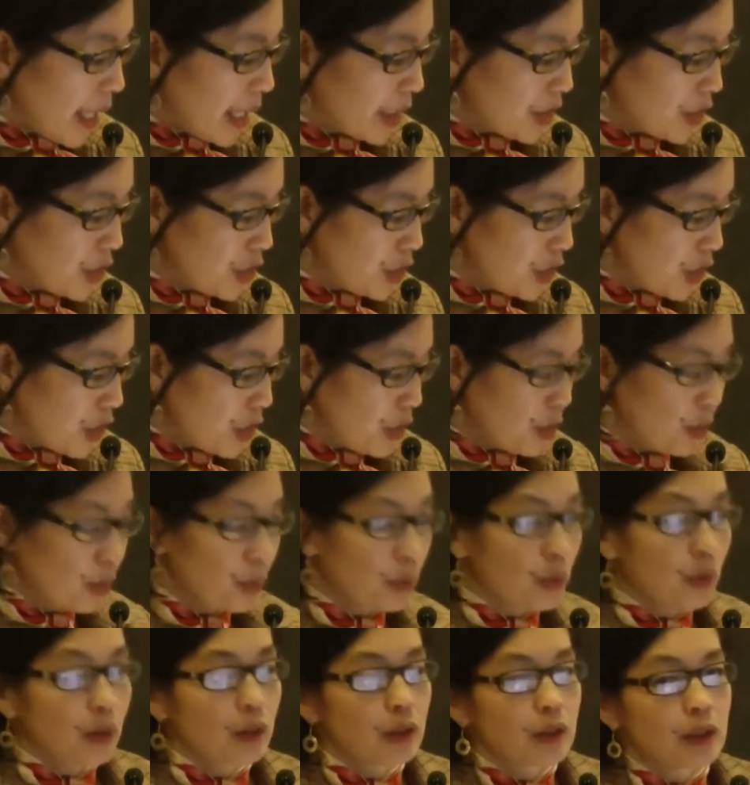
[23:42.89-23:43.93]
And
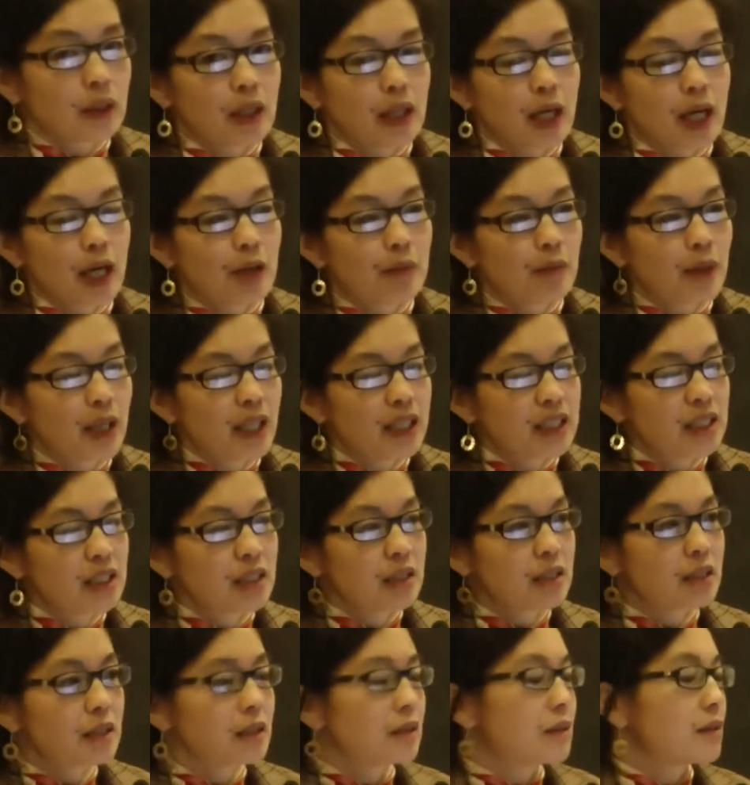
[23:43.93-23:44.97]
so I
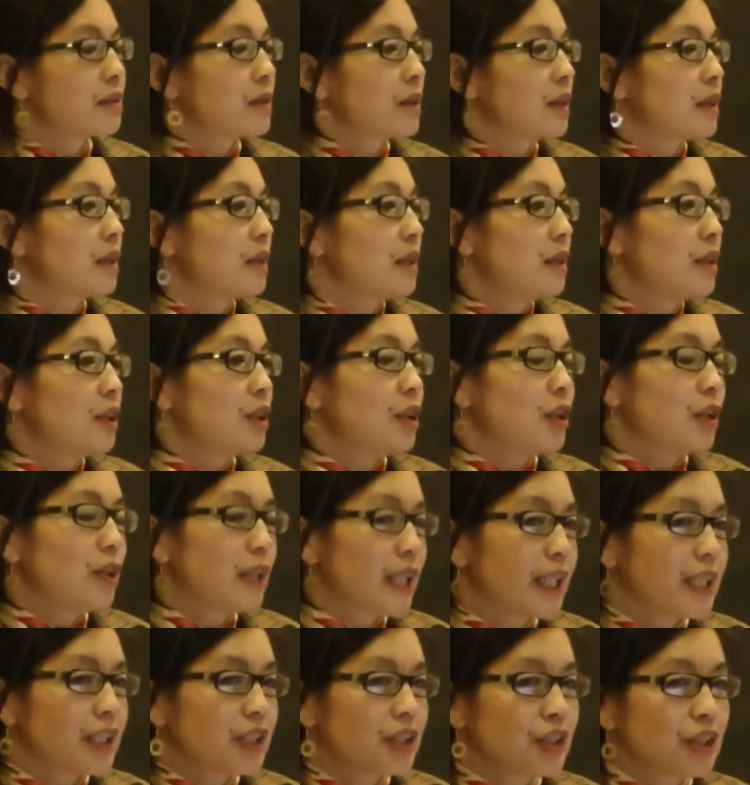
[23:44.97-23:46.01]
just, you know,
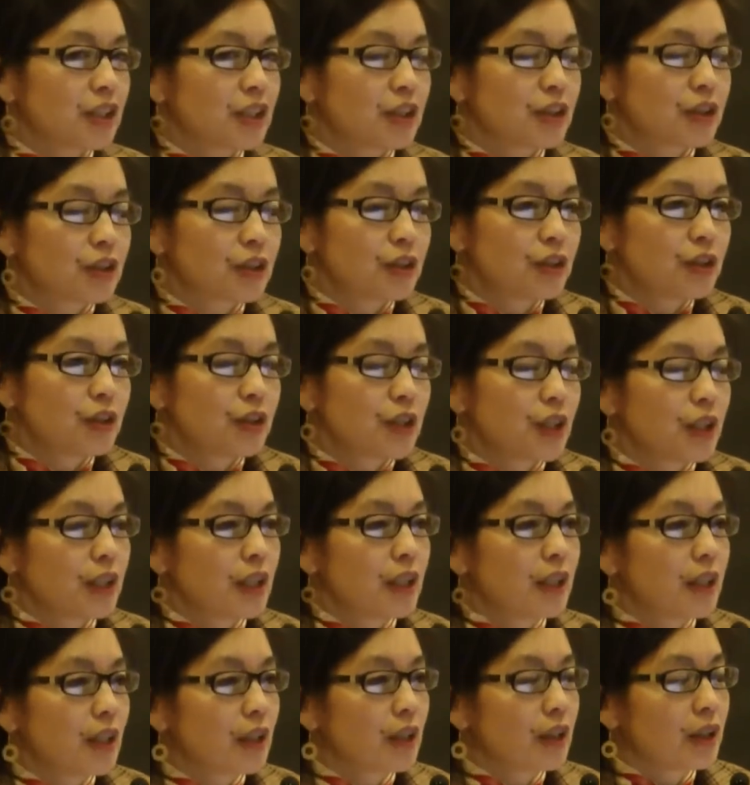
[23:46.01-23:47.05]
like to conclude on
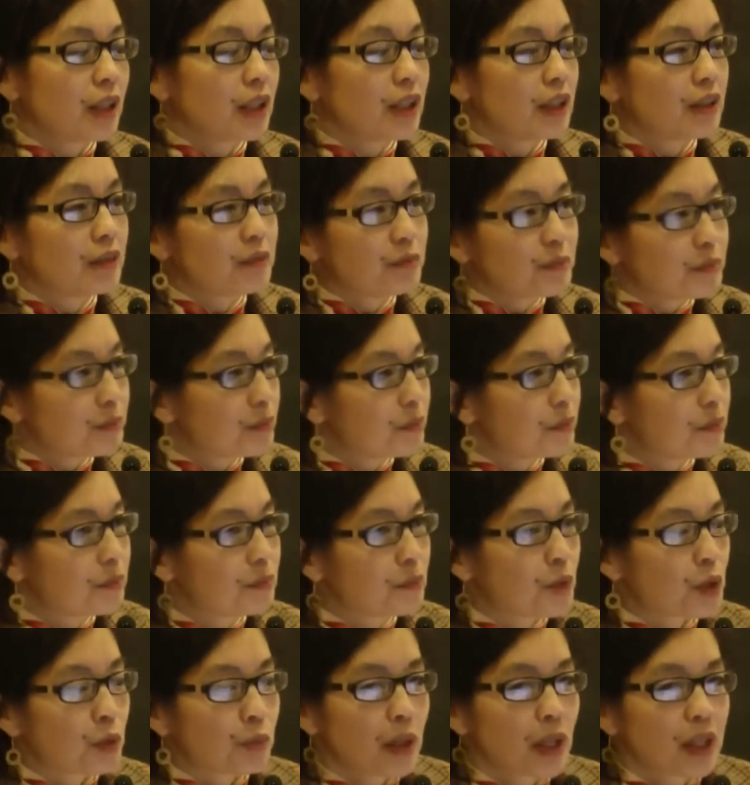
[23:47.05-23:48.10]
a
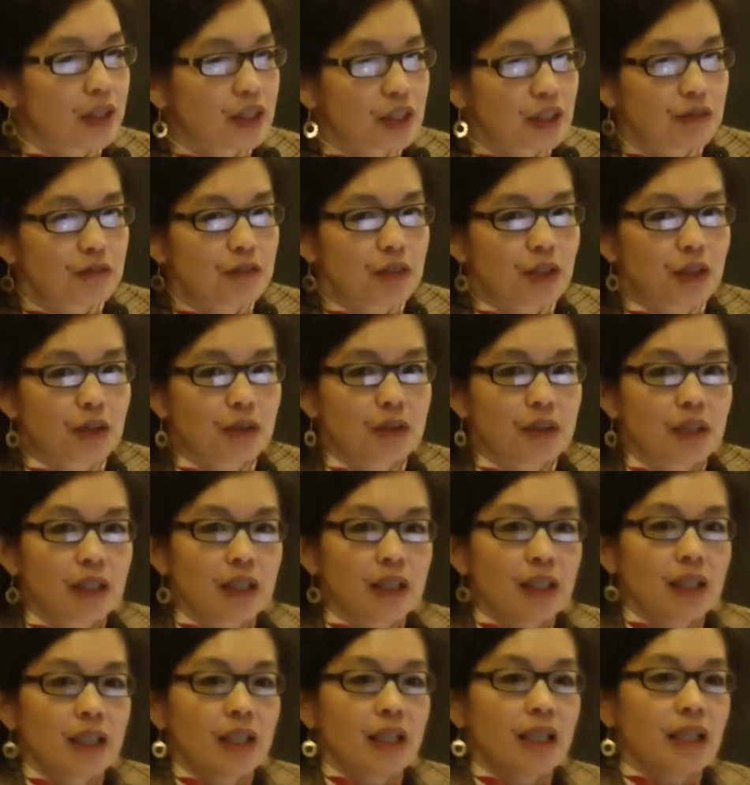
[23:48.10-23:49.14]
more positive note,
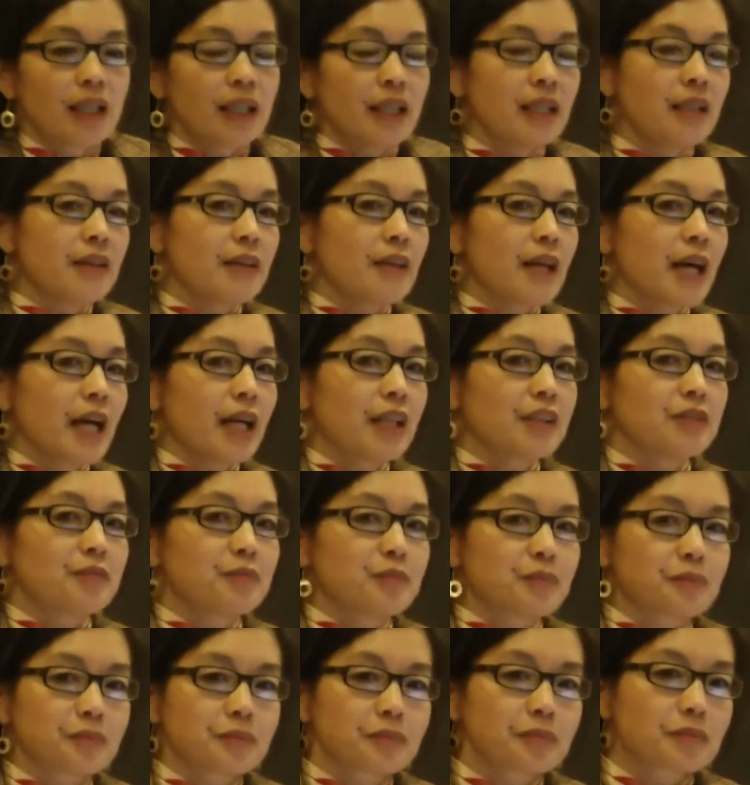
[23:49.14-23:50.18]
in that
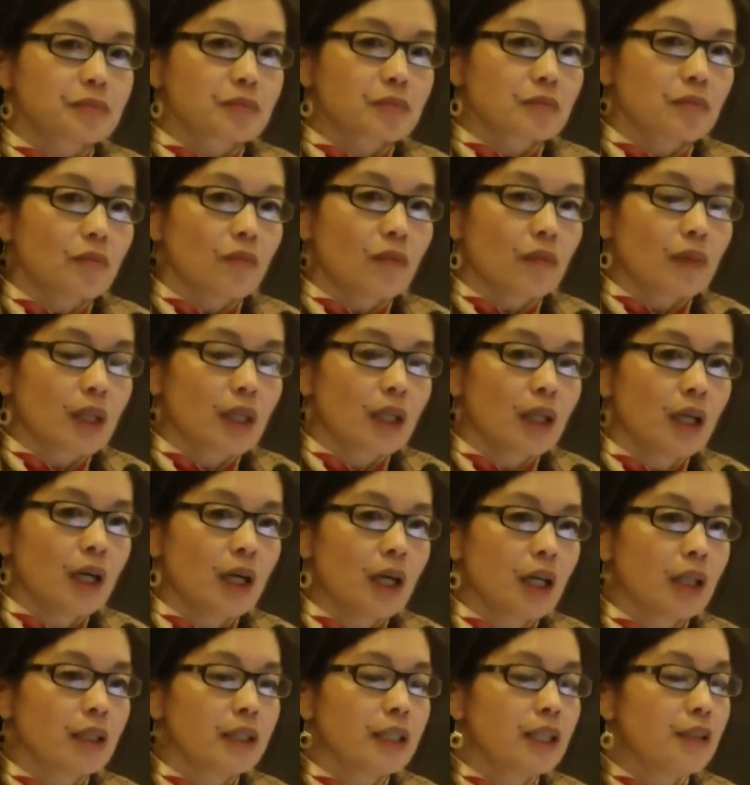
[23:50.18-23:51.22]

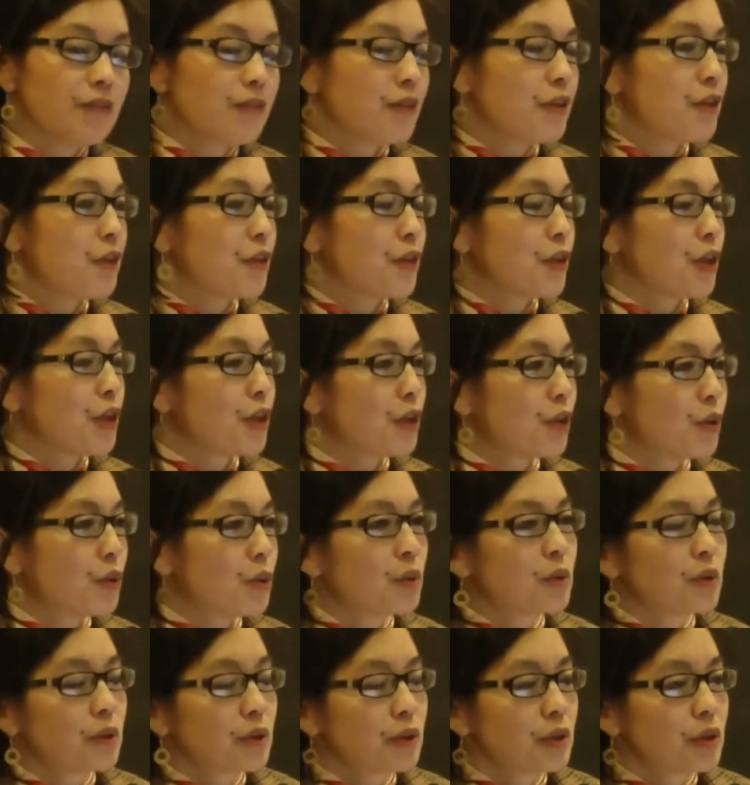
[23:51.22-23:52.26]
even
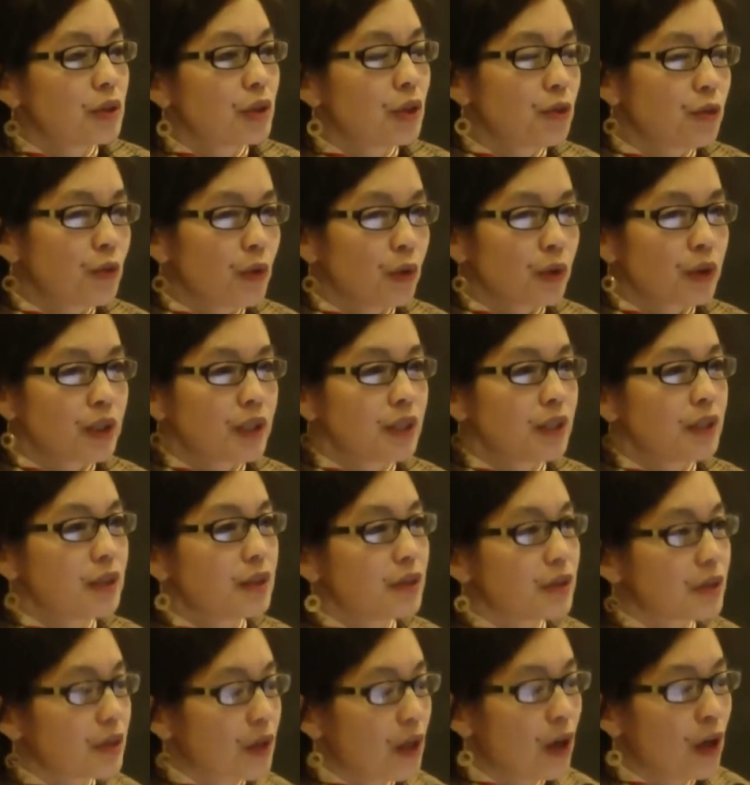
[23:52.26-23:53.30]
though the
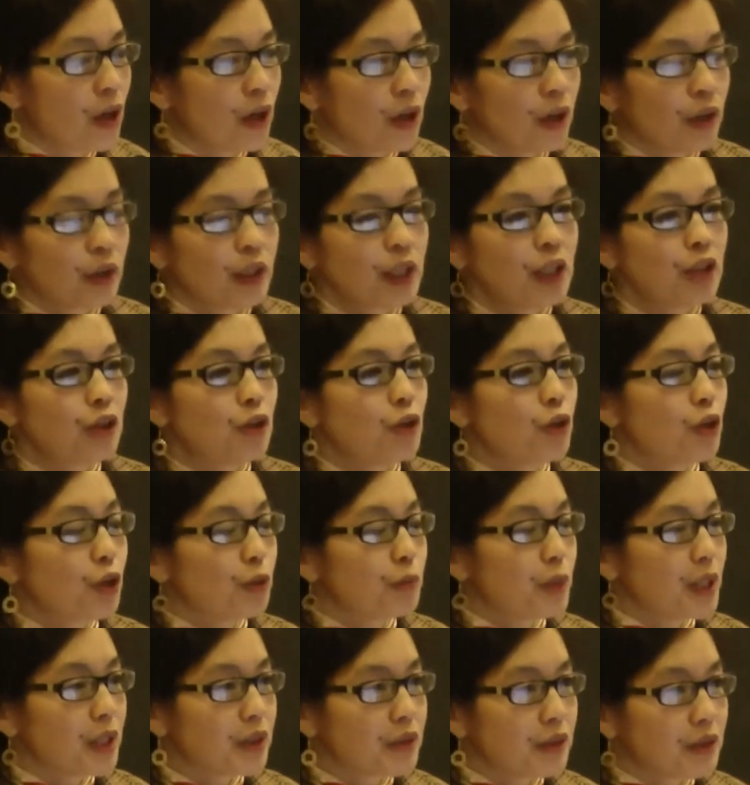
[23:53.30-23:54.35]
forces are
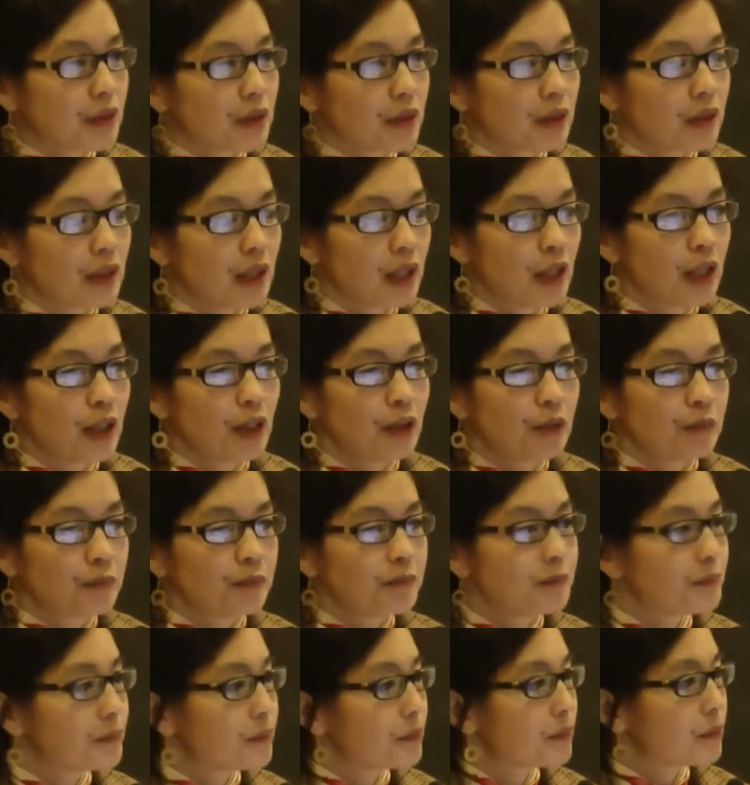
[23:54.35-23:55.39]
enormous
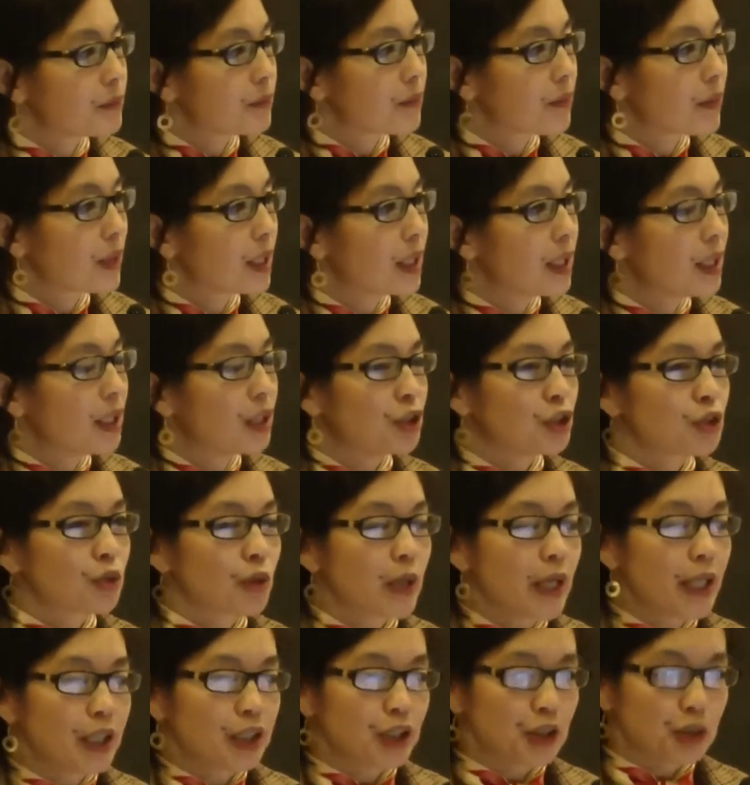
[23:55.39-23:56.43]
in
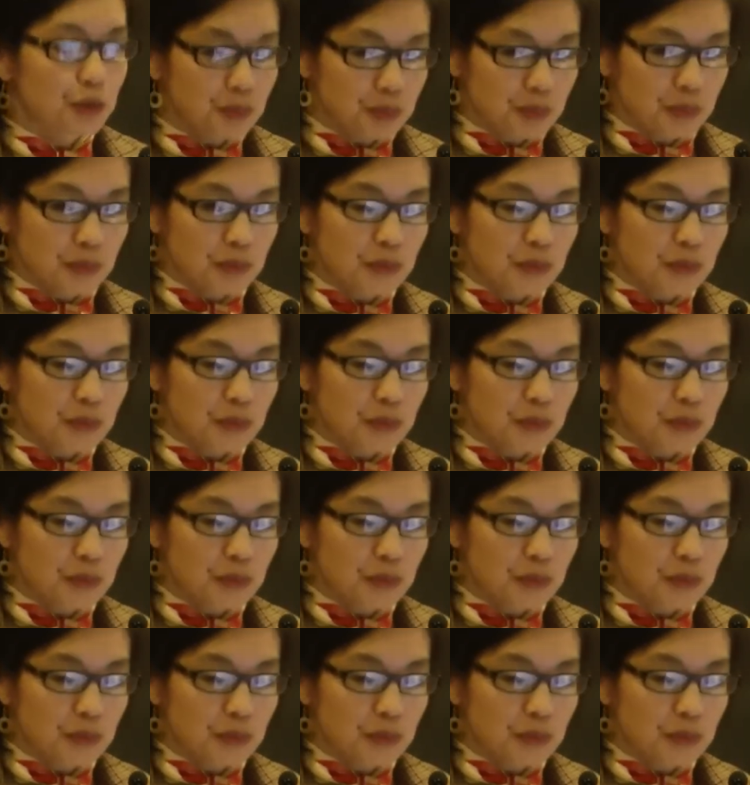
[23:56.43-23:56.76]
trying to,